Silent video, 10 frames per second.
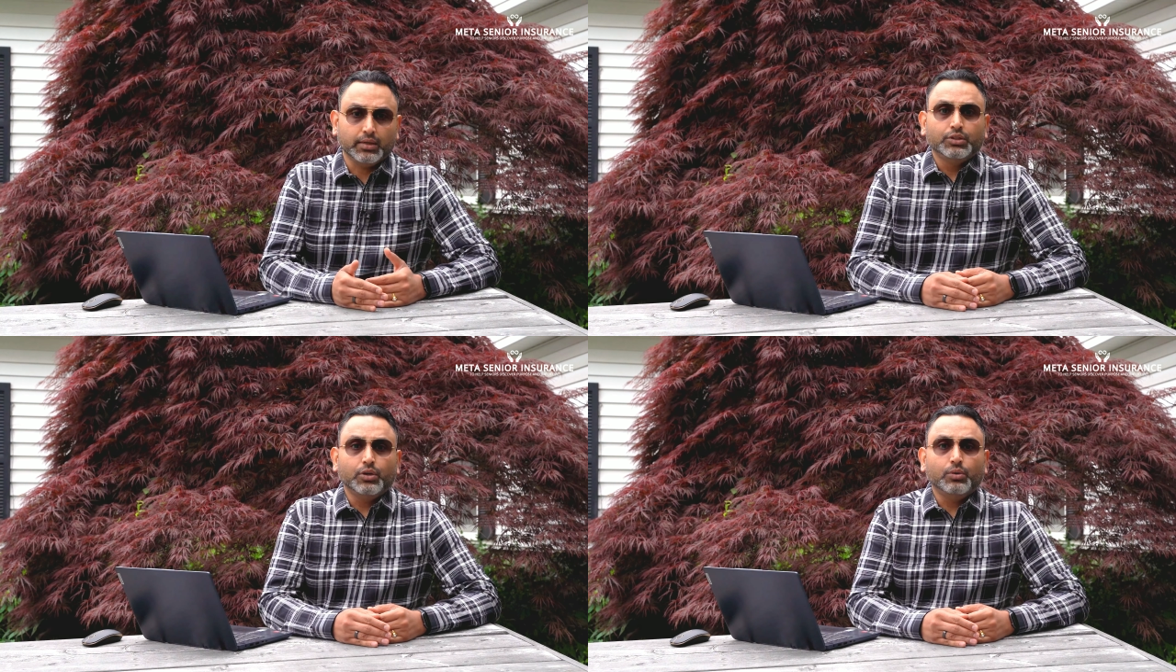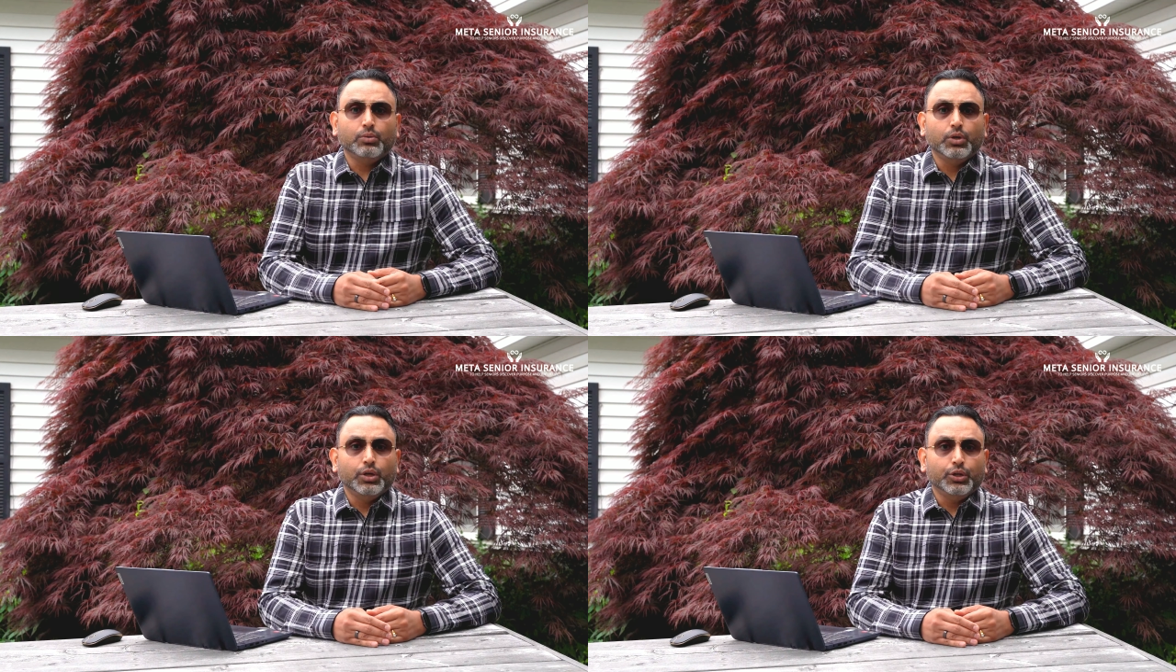
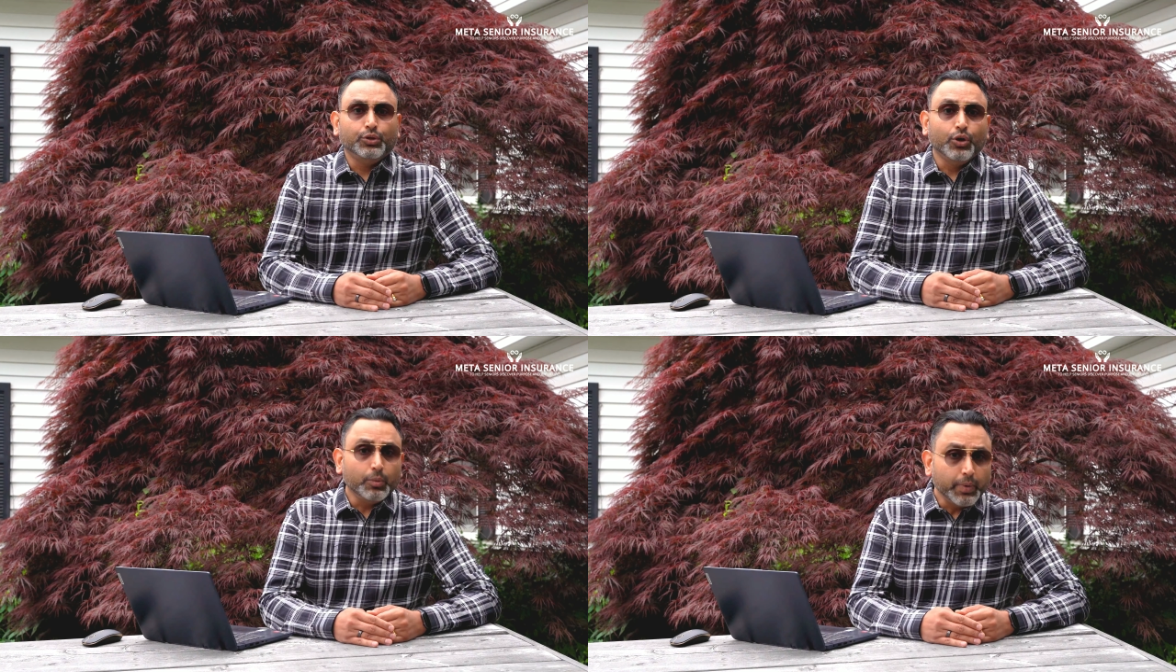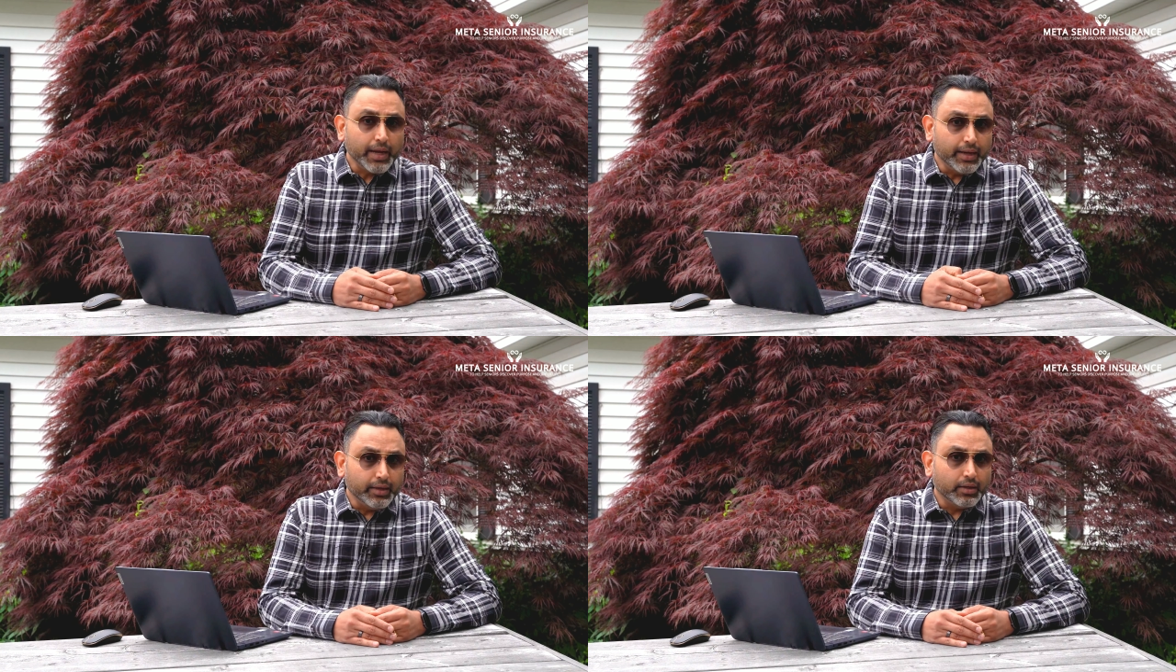so you are
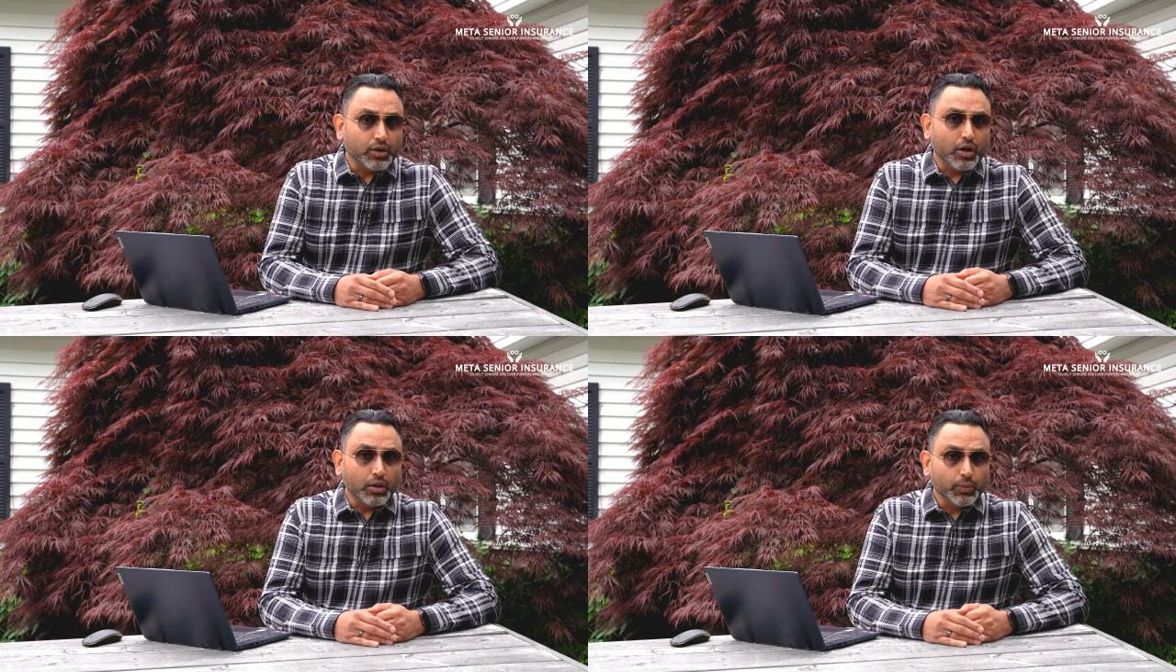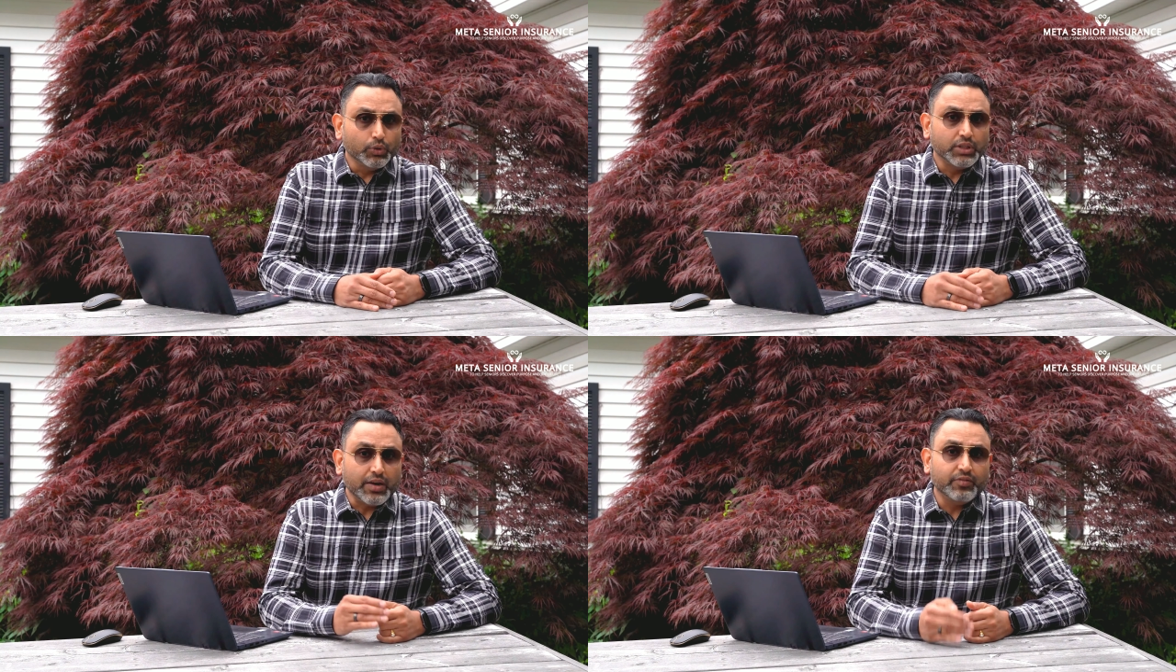paying
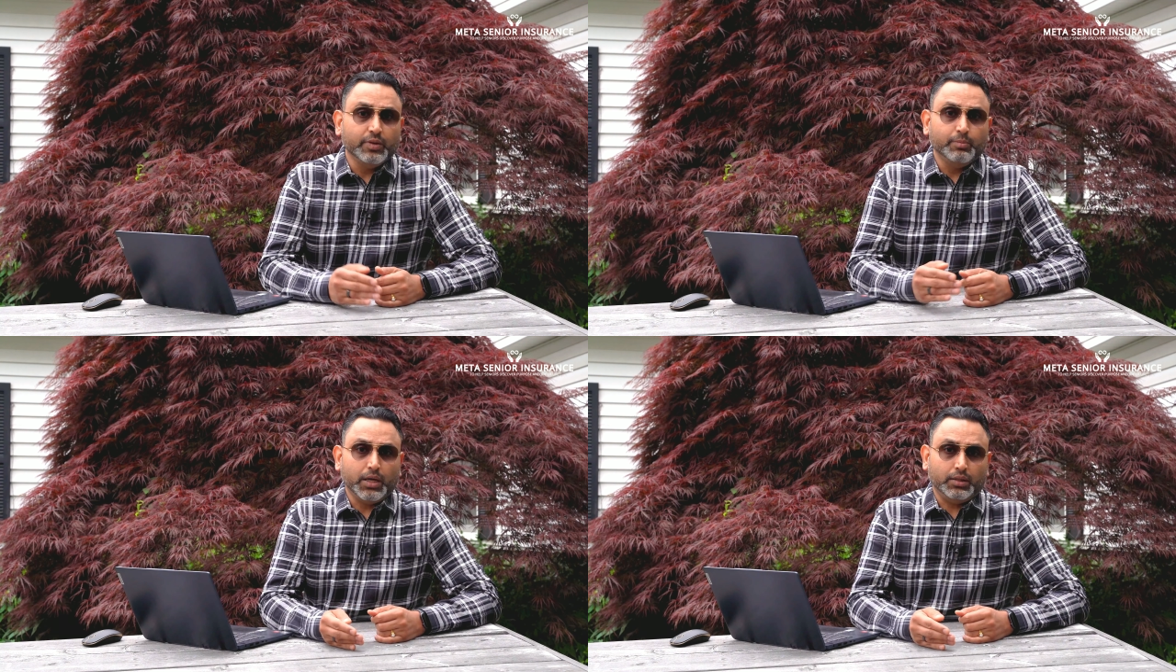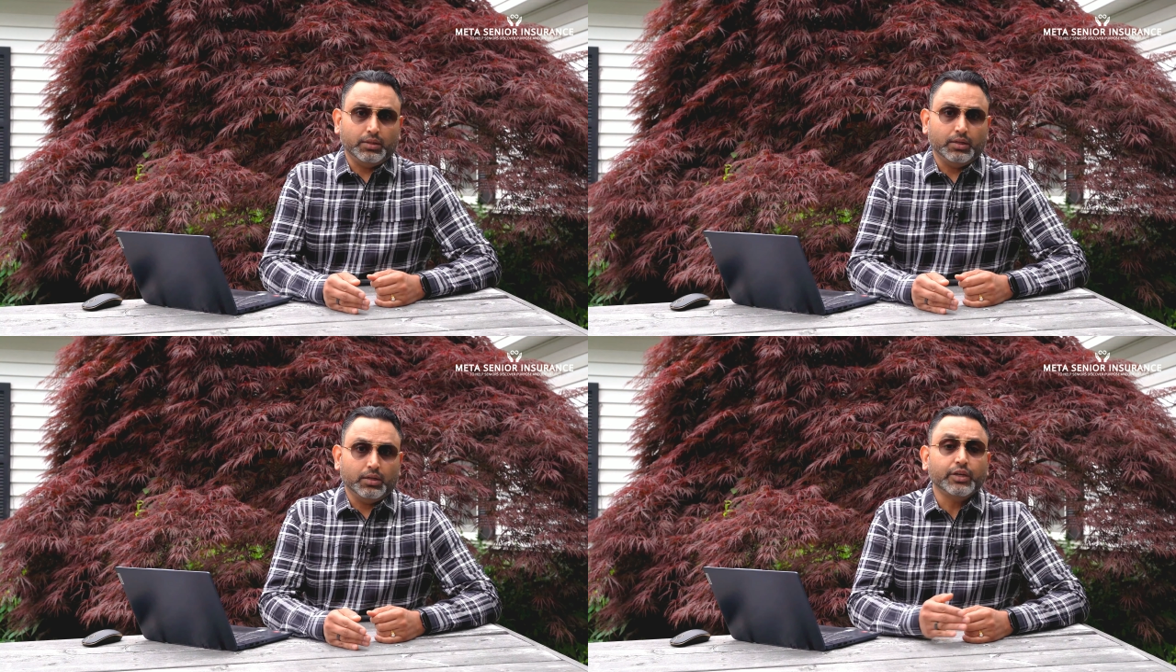almost every
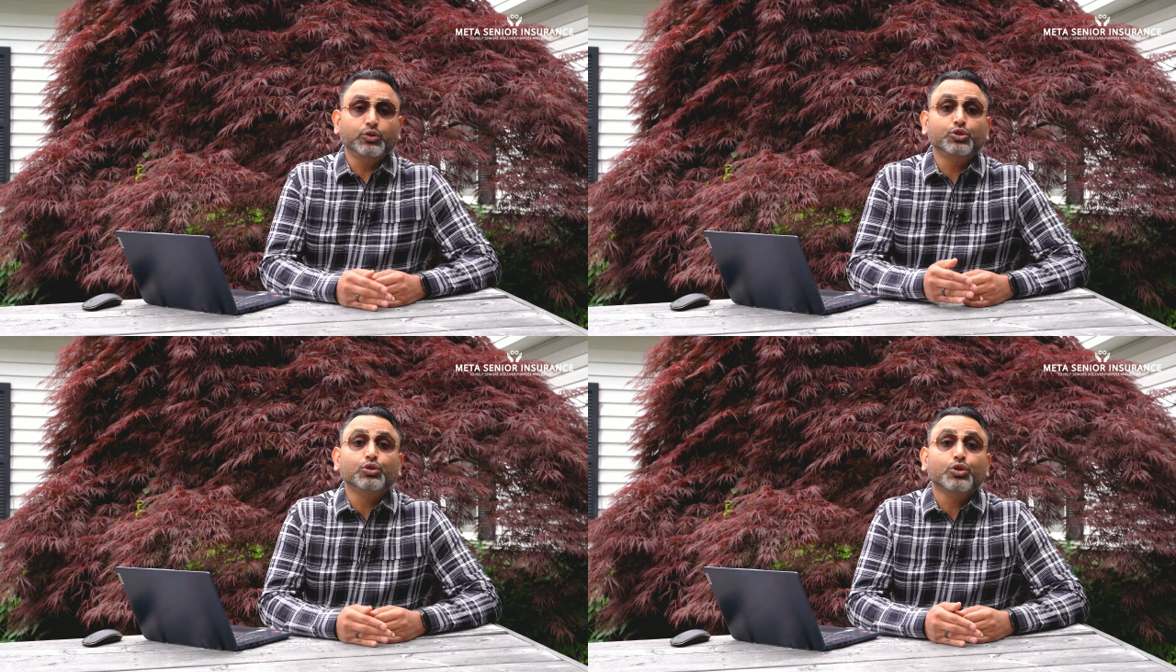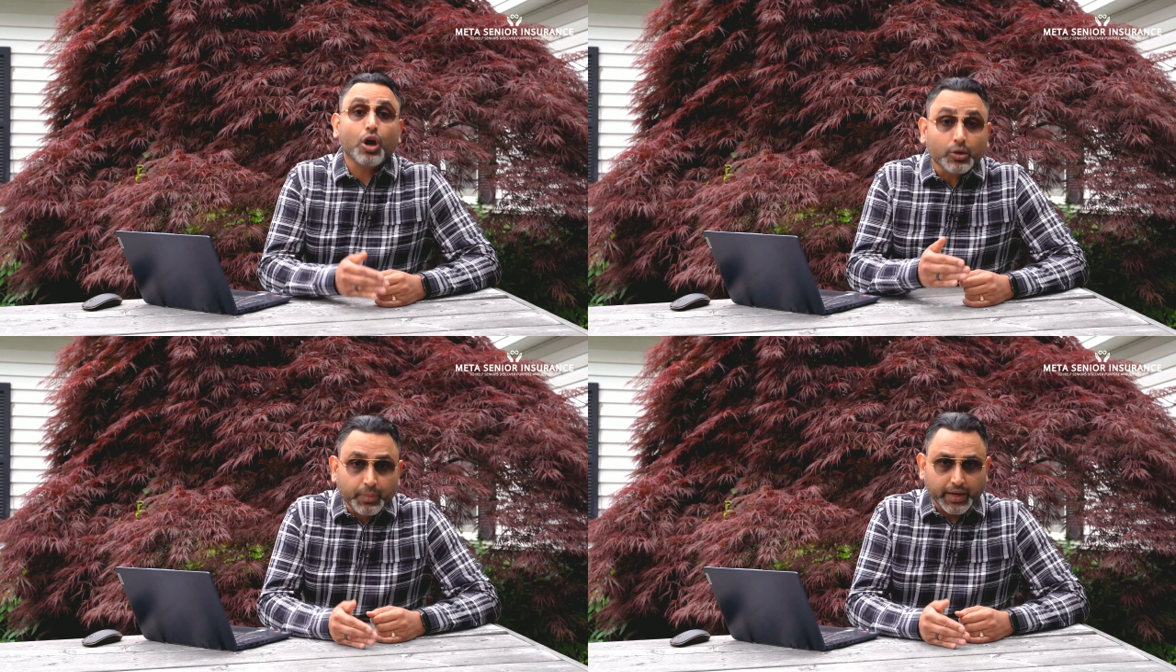month and you should
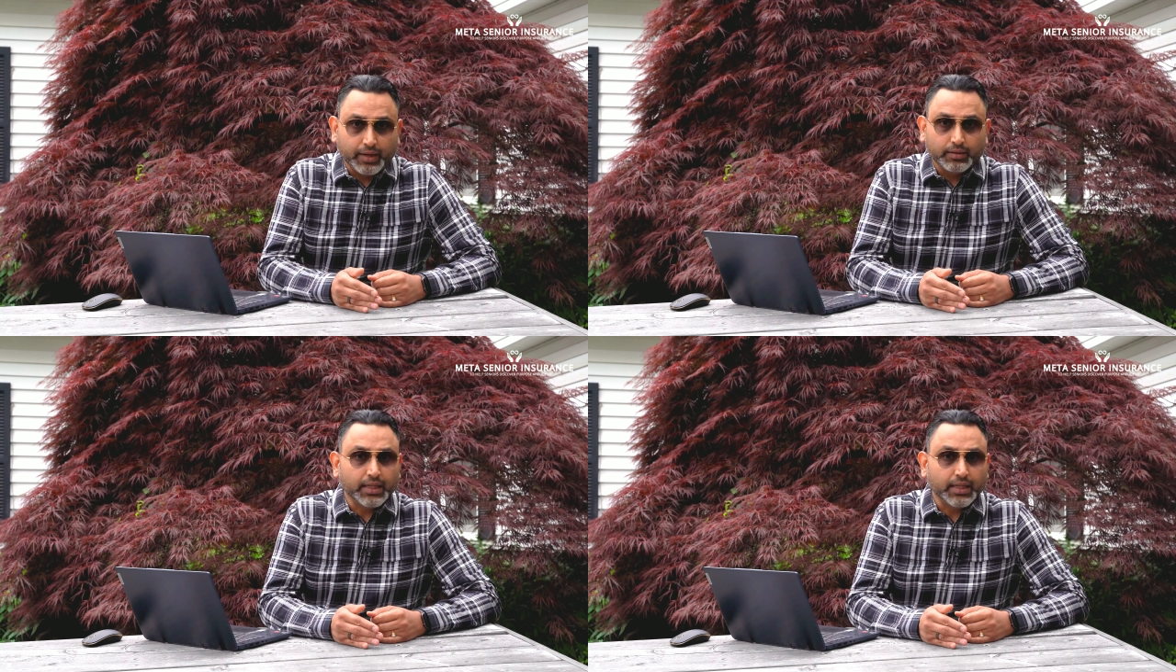not pay